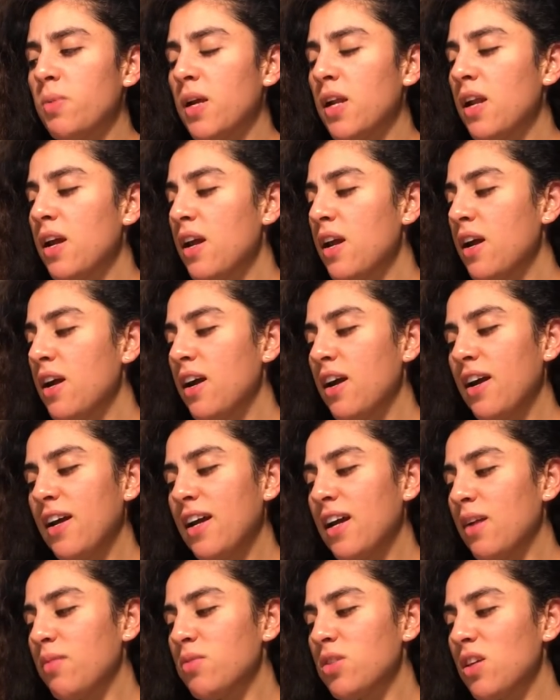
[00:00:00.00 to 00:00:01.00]
But
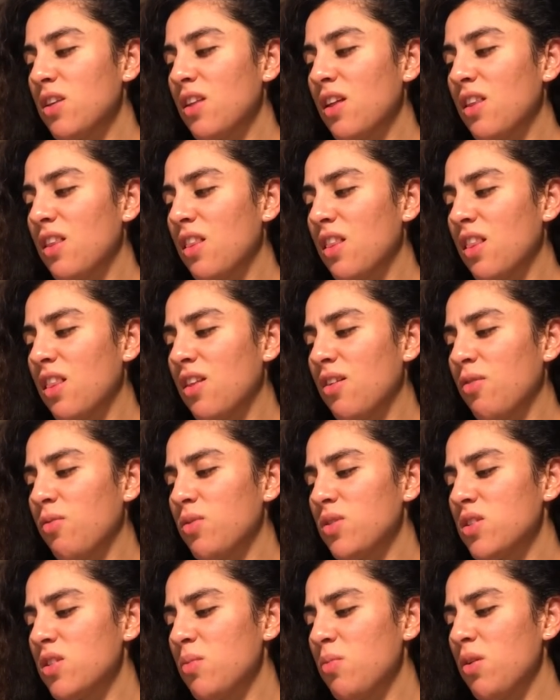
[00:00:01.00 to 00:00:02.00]
again, I'm seeing that there
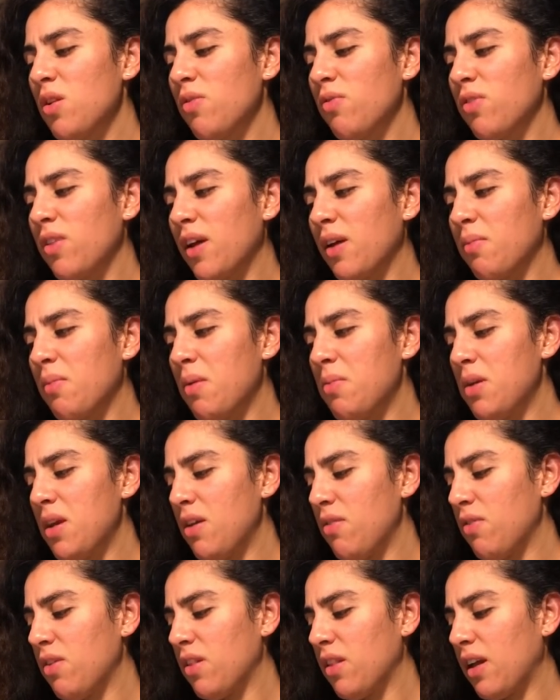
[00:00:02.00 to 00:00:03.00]
was somewhat of like maybe
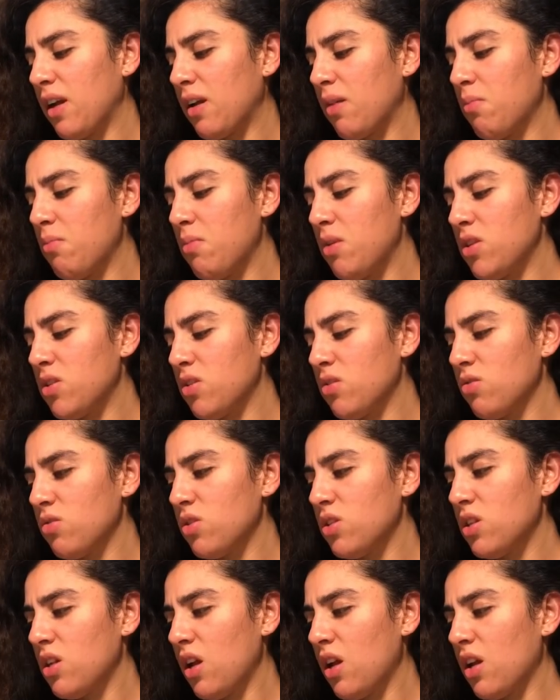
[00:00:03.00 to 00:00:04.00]
even like a
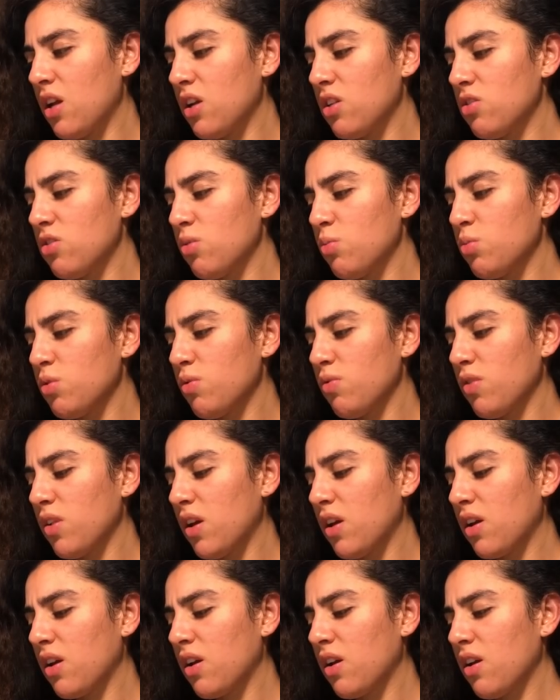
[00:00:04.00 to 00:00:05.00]
misunderstanding in terms of
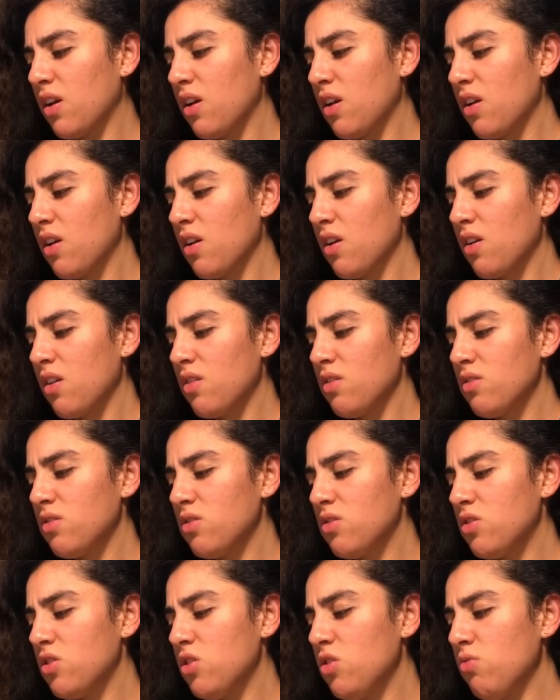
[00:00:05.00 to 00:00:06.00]
like,
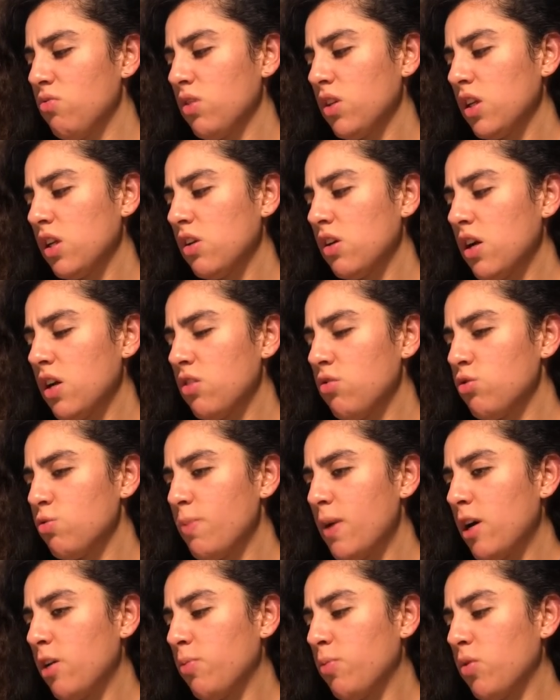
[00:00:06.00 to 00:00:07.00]
do you really know how to use
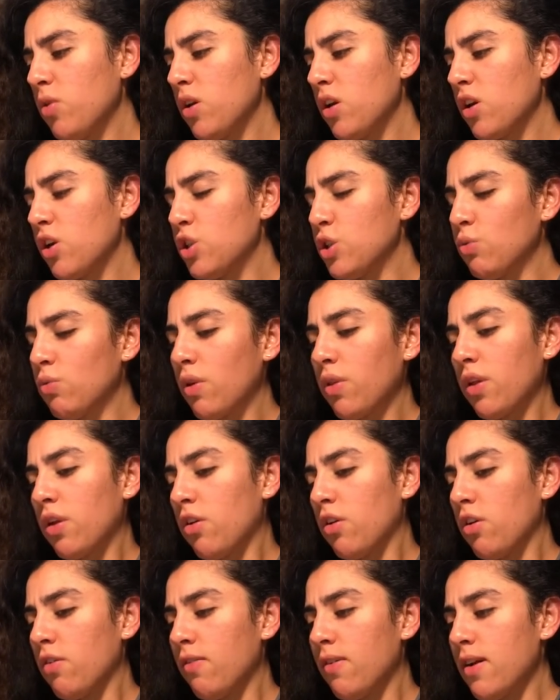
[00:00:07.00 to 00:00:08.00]
PowerPoint? Because you wrote that
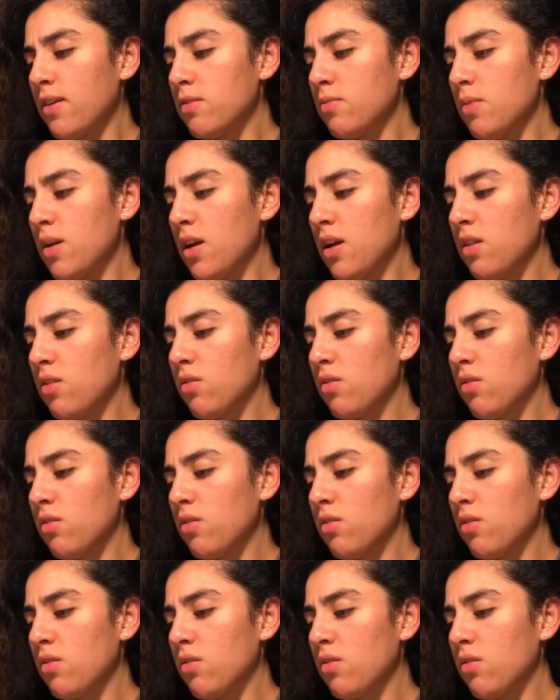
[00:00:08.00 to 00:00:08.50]
on your resume.